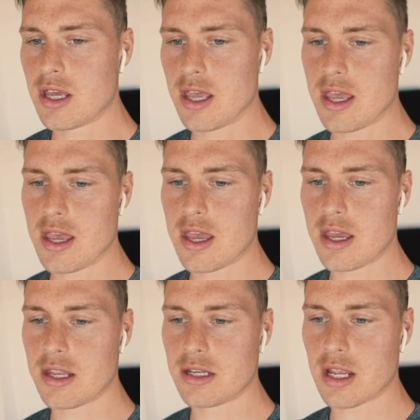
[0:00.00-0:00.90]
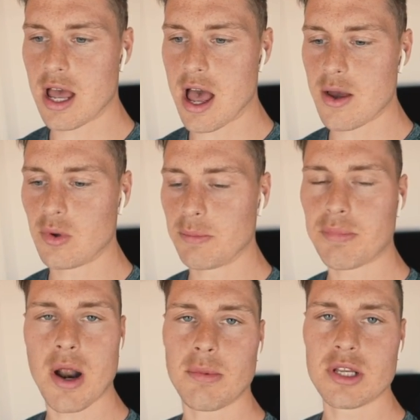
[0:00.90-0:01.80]
and I will
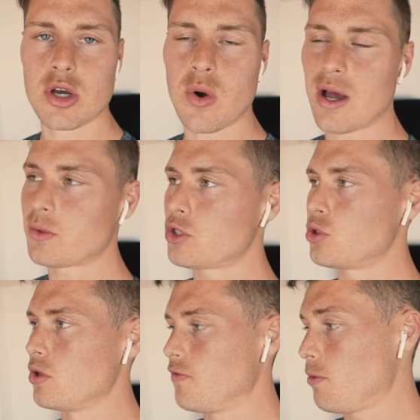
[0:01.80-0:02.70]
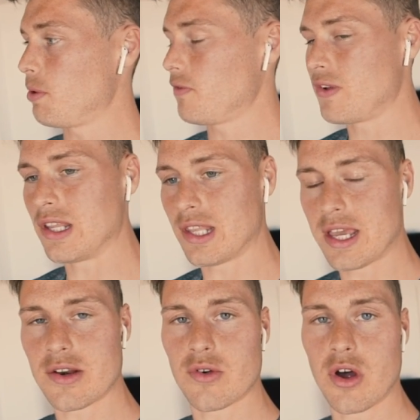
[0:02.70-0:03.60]
probably go out to the football field
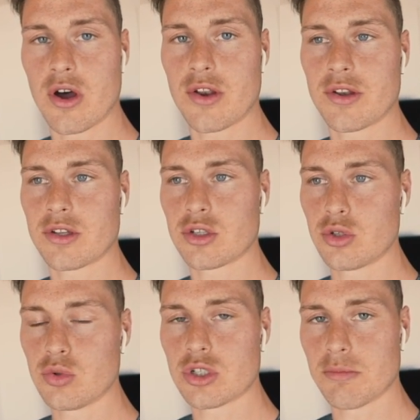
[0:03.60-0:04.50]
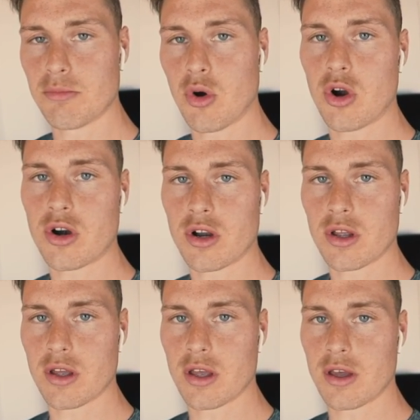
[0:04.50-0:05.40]
later on to do some more
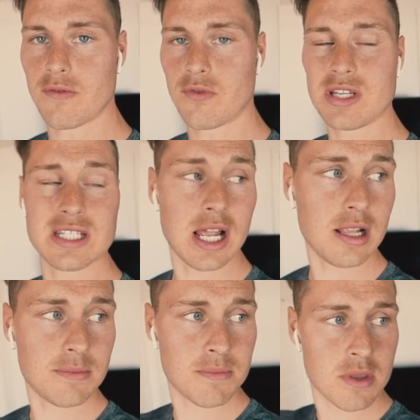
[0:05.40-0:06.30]
freestyle.